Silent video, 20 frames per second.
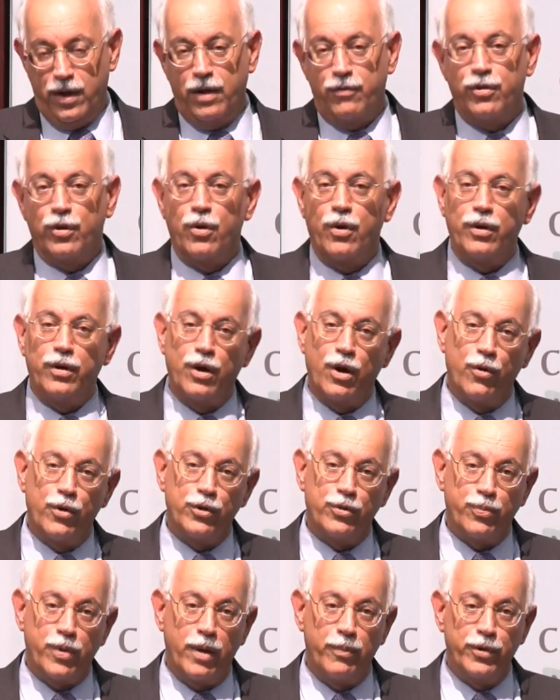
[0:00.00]
If they're going to go
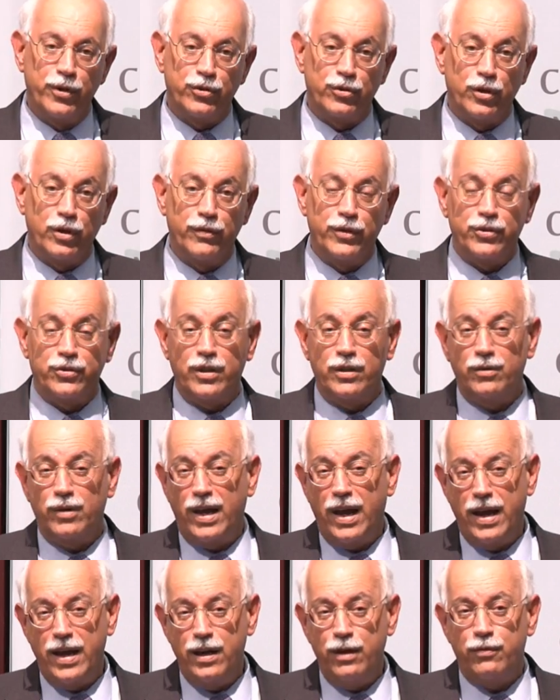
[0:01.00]
into public service,
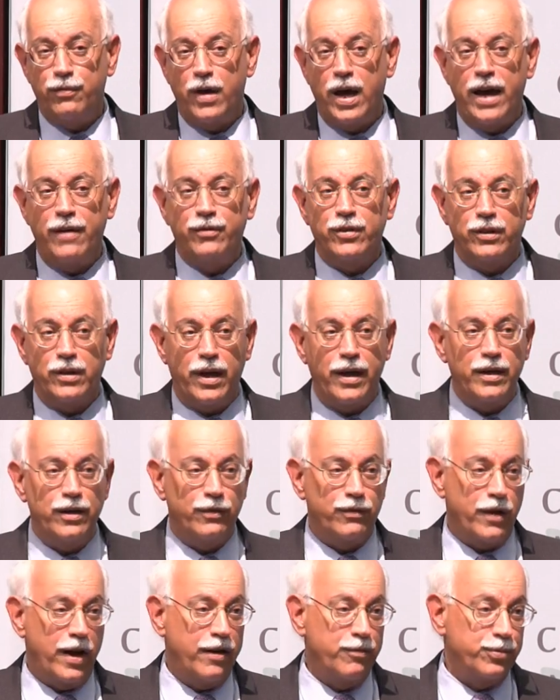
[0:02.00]
and 85 to
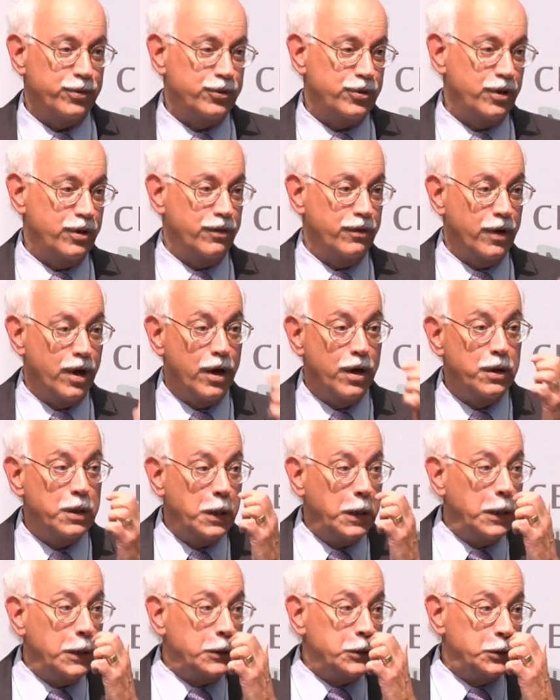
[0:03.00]
95% of our
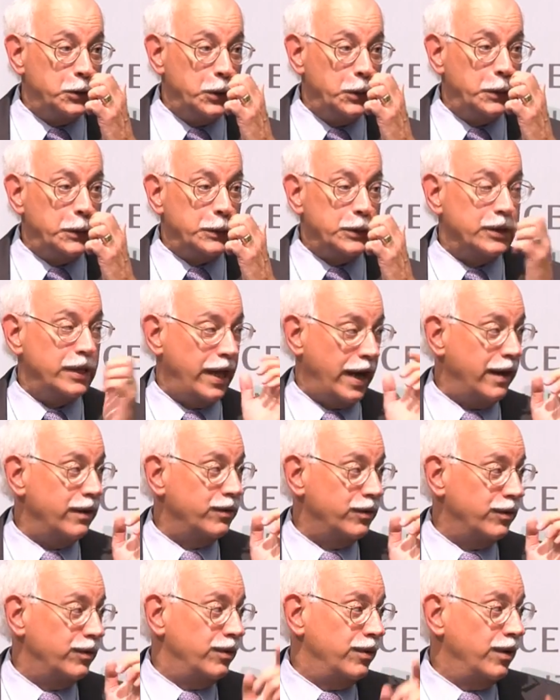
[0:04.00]
students
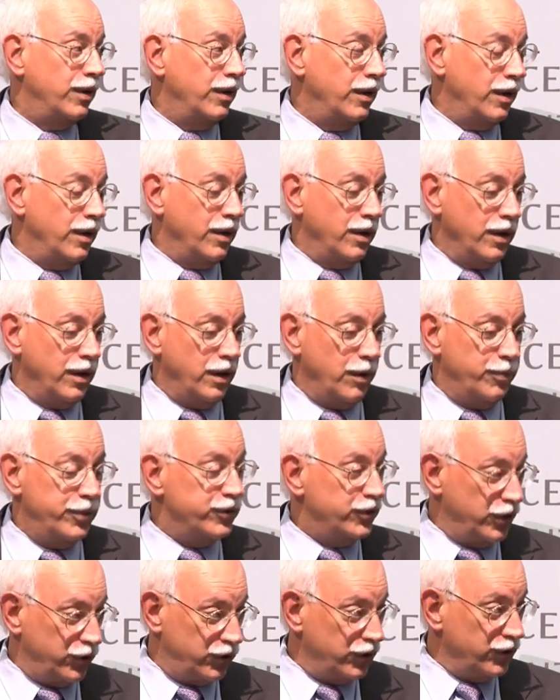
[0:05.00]
get uh,
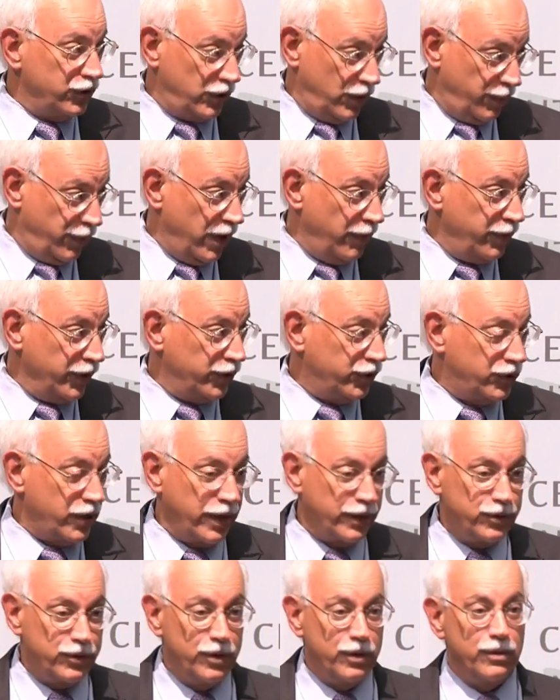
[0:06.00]
positions in the public
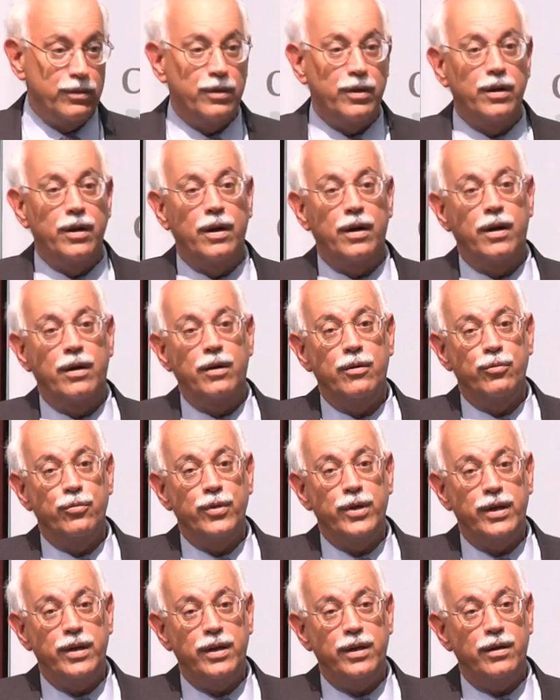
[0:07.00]
sector. Uh,
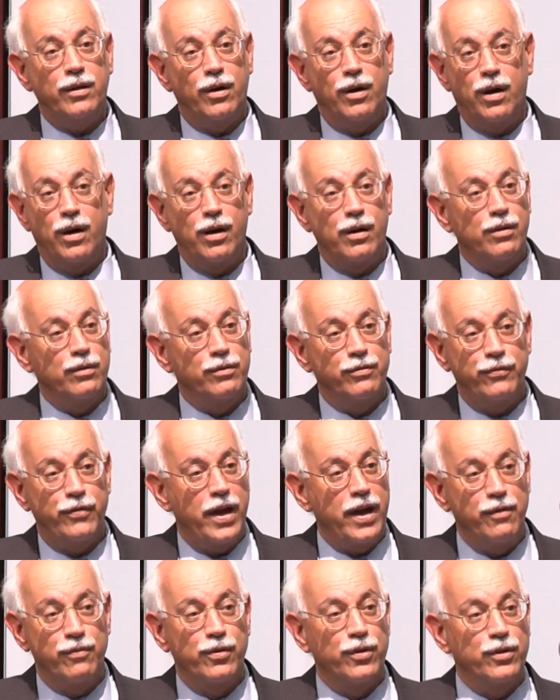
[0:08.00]
we are
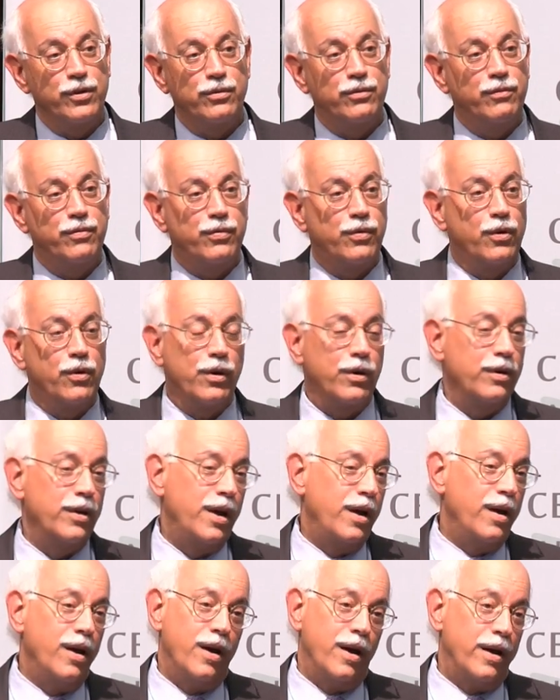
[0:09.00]
favored
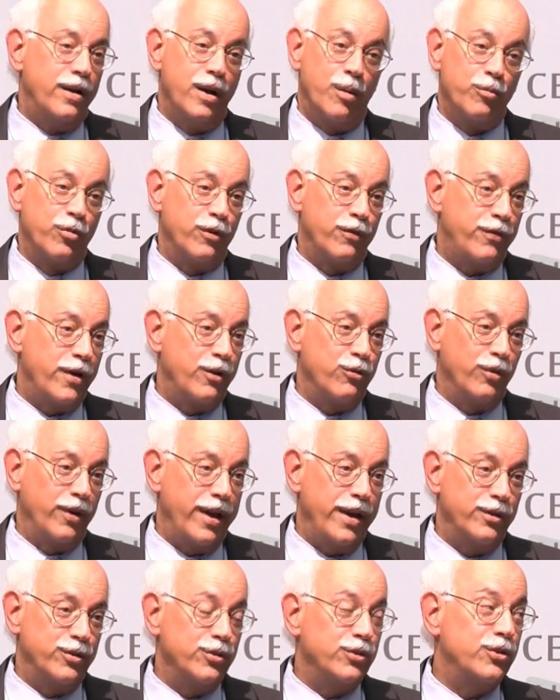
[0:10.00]
for a number of
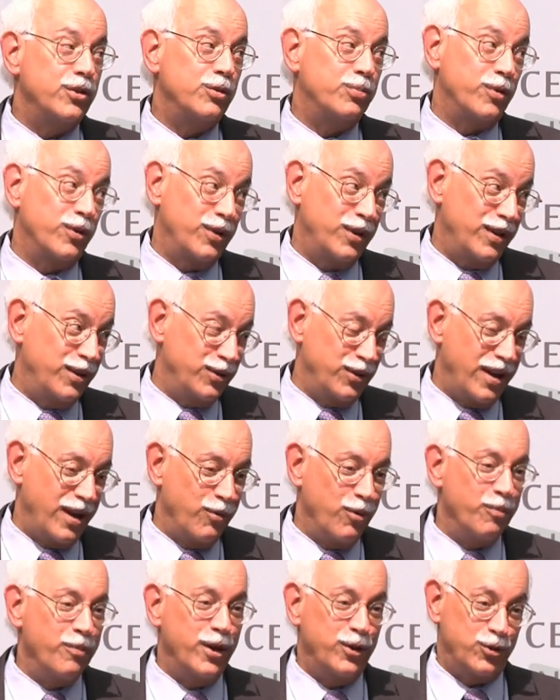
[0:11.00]
federal agencies,
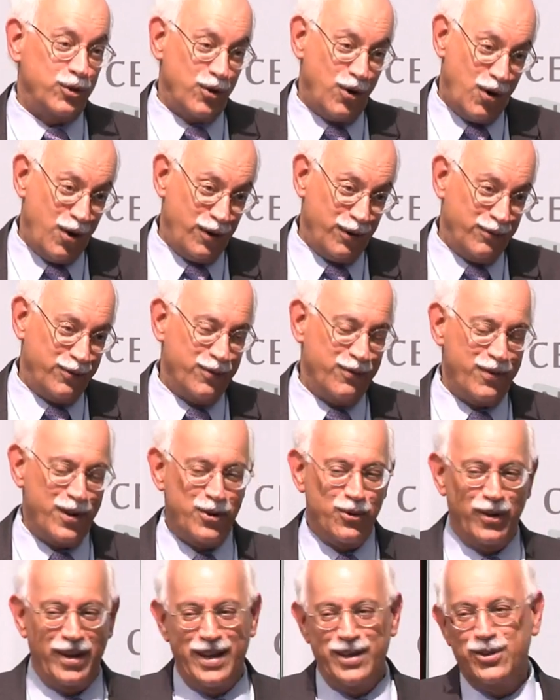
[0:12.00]
I won't mention all of the
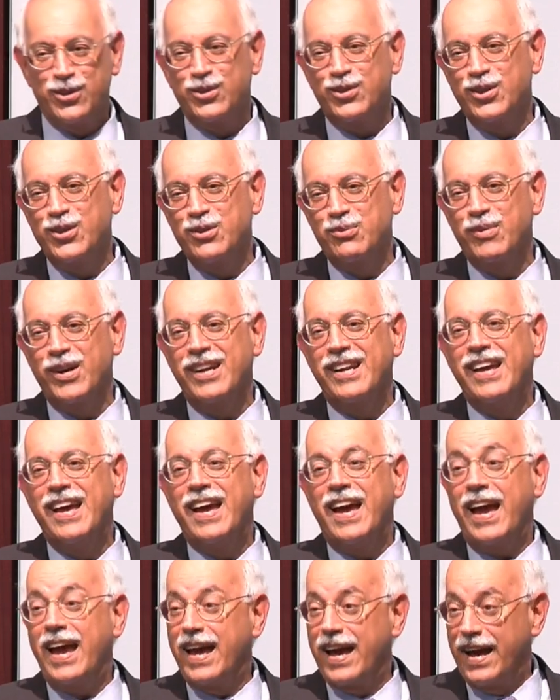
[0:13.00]
federal agencies, but
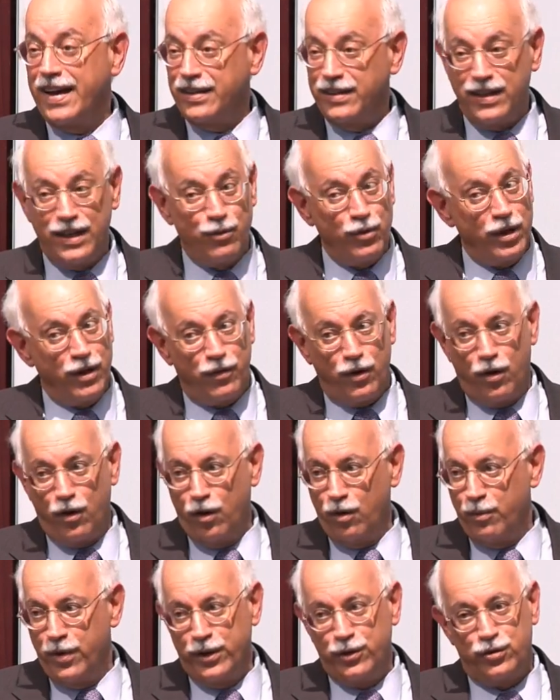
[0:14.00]
AID, we have a
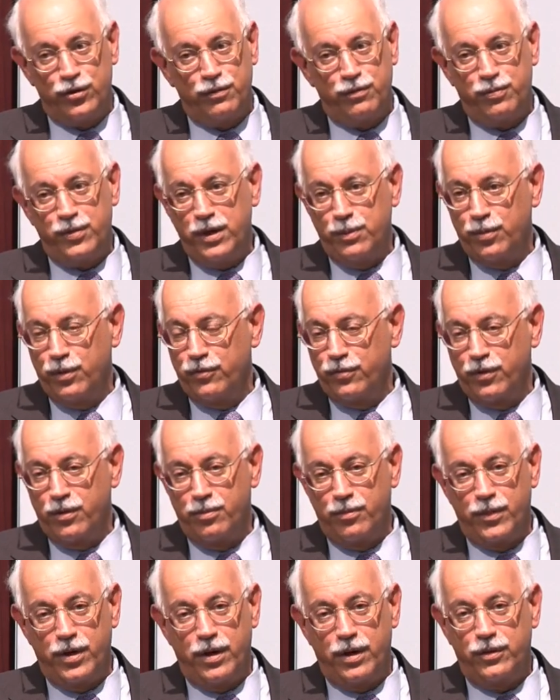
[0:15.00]
whole bunch of people
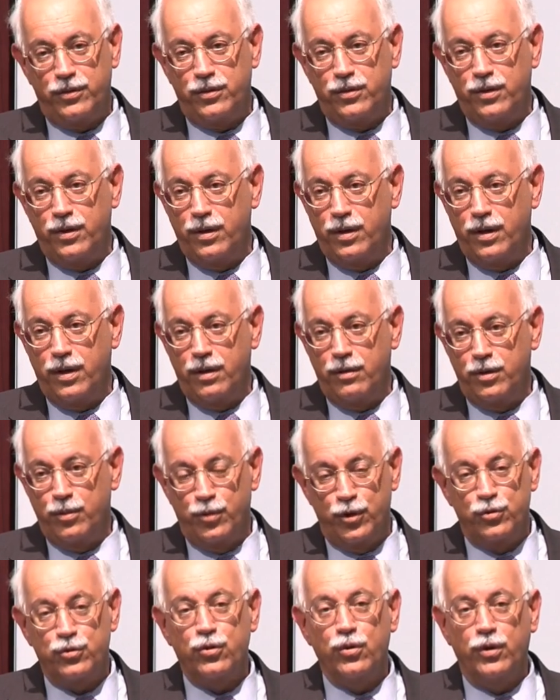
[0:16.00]
from uh, uh, the
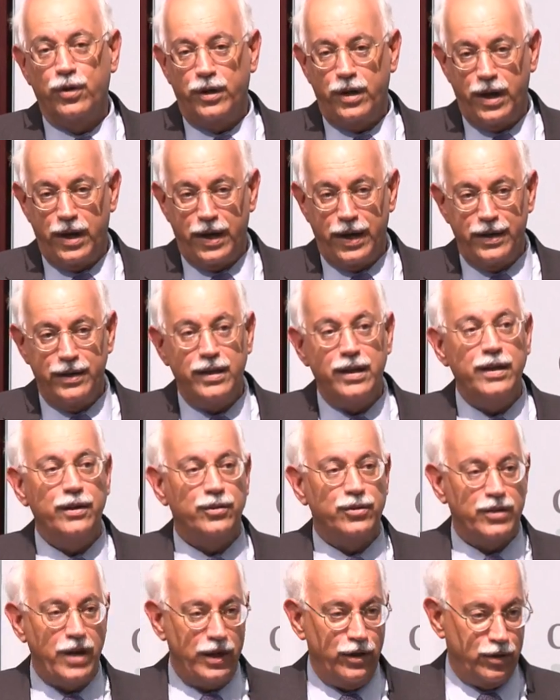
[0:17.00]
Bush School at
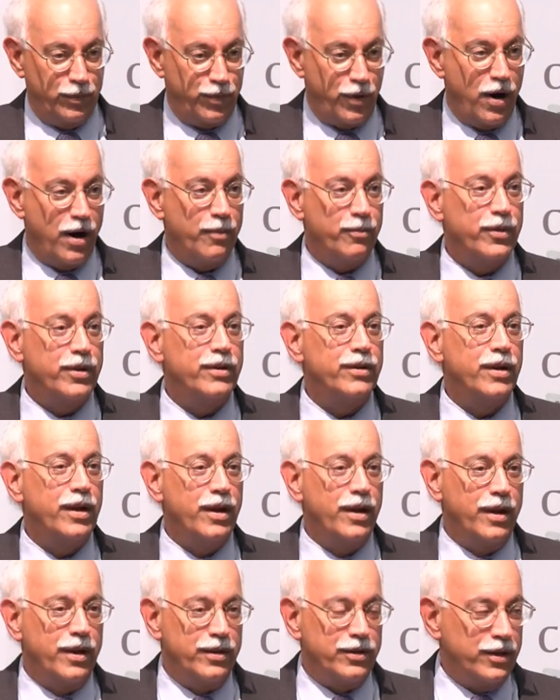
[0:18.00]
AID, State Department,
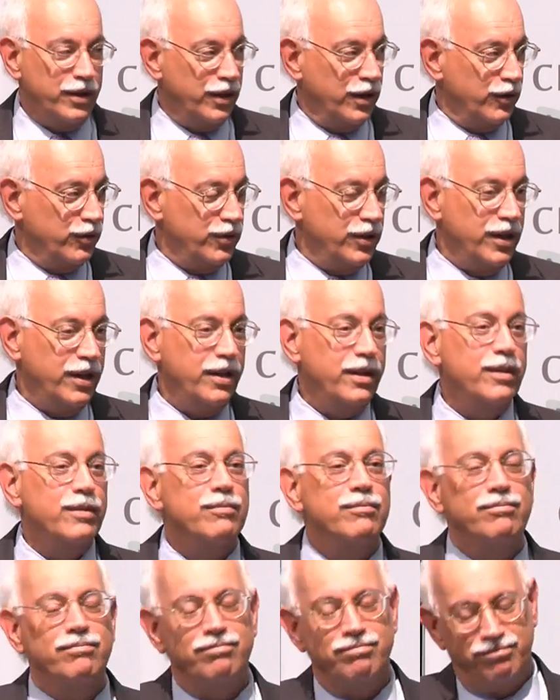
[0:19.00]

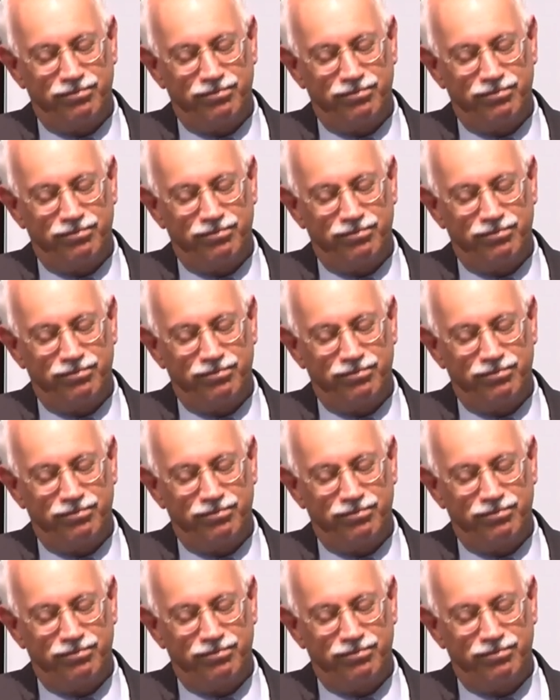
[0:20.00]
DOD,